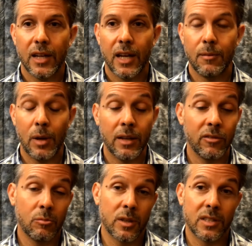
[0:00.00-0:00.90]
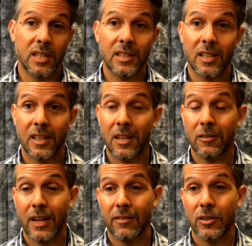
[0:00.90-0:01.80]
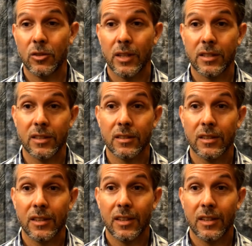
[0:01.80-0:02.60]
and many of them are seeing that they don't have the choices,